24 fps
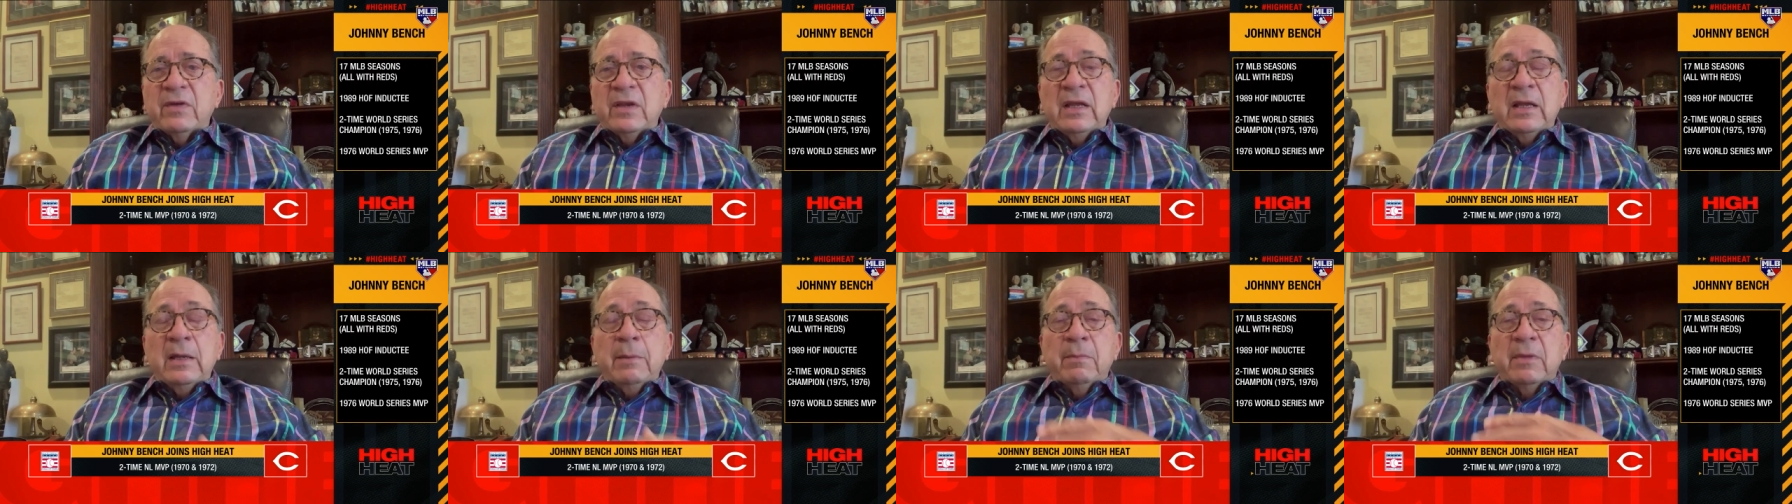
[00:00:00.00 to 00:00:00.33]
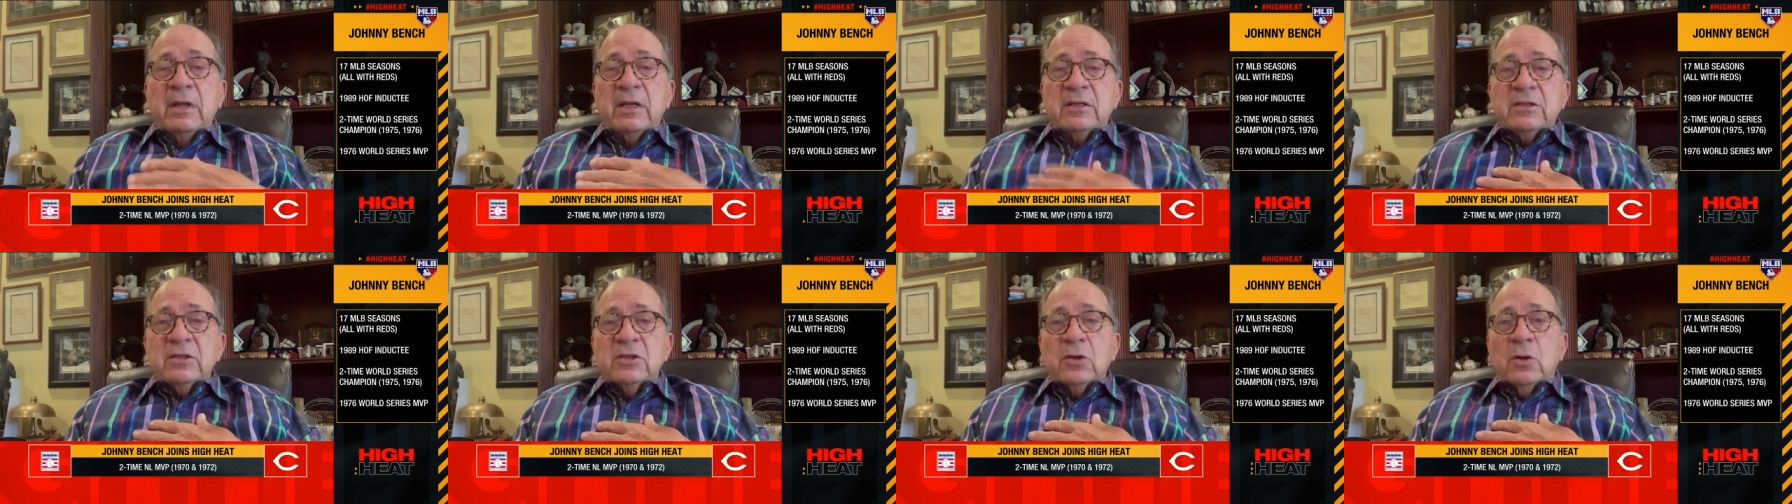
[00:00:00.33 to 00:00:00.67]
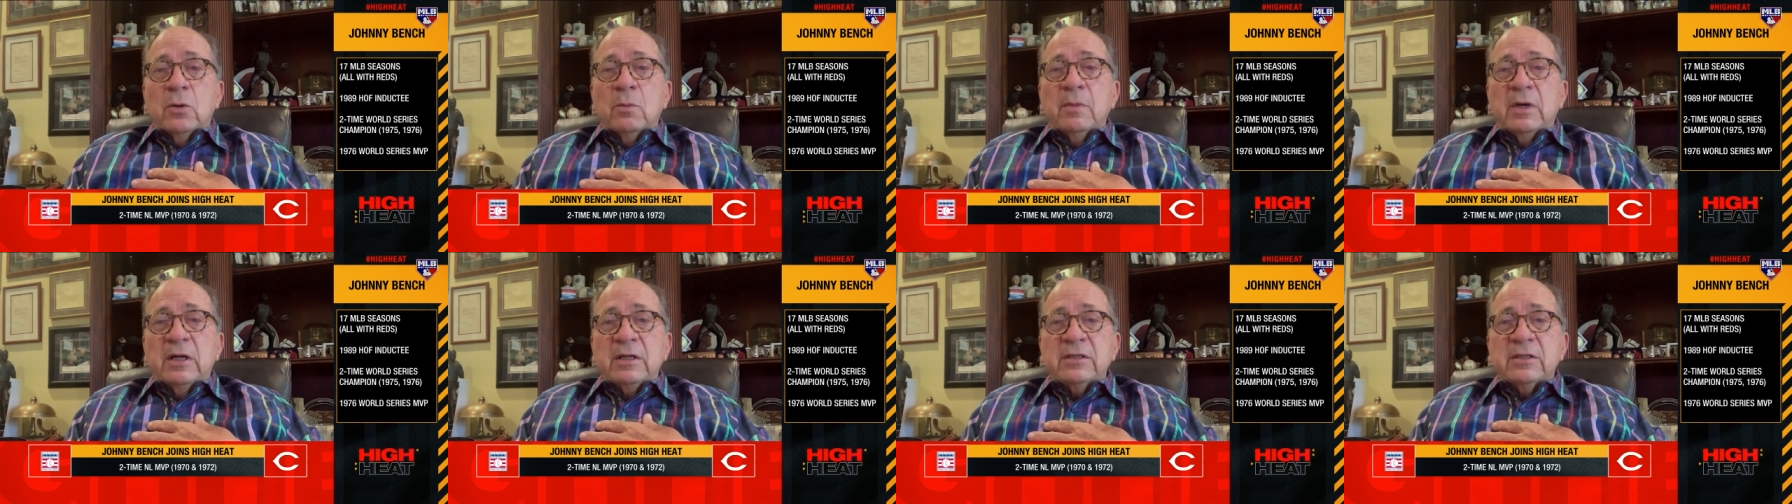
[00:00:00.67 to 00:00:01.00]
And he meant
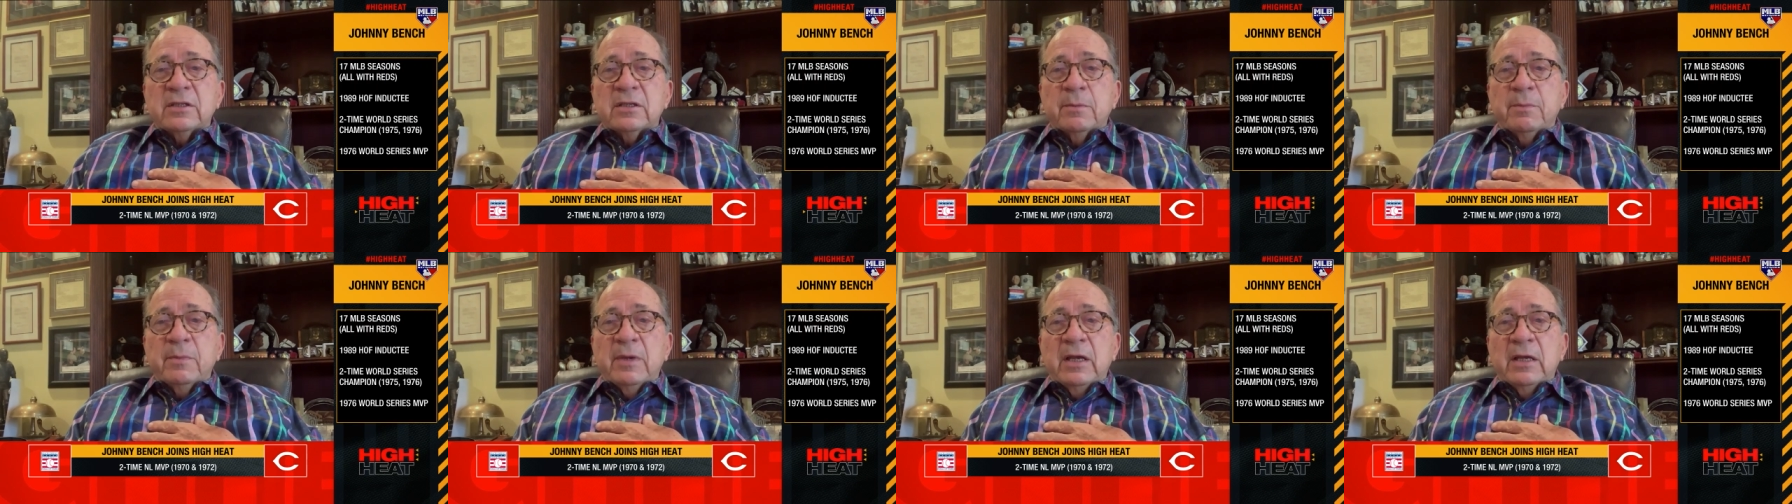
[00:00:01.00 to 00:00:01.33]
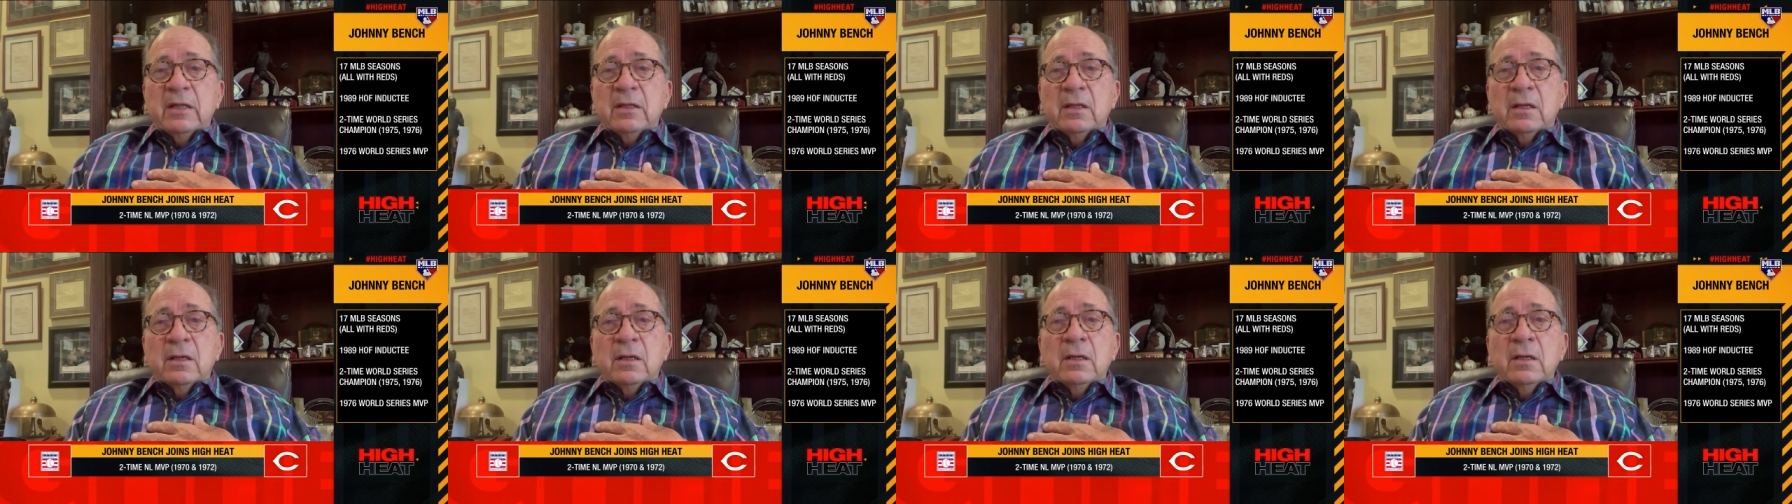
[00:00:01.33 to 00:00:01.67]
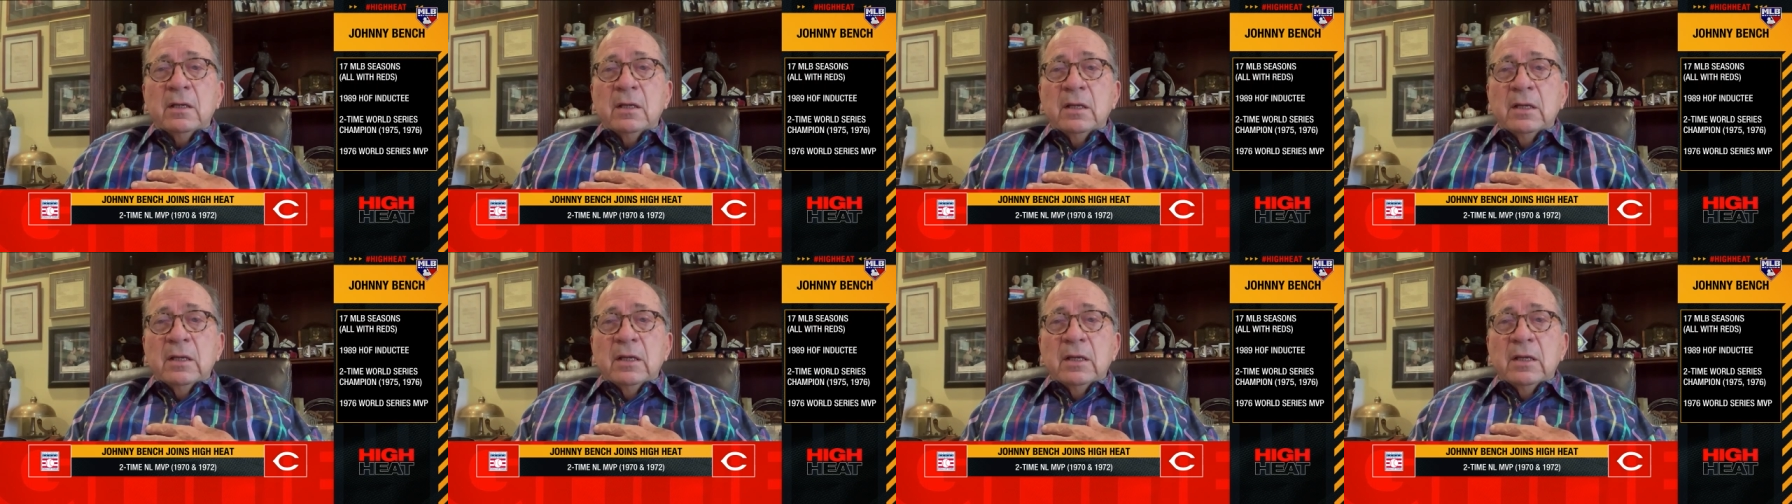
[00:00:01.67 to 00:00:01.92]
so much to me in the,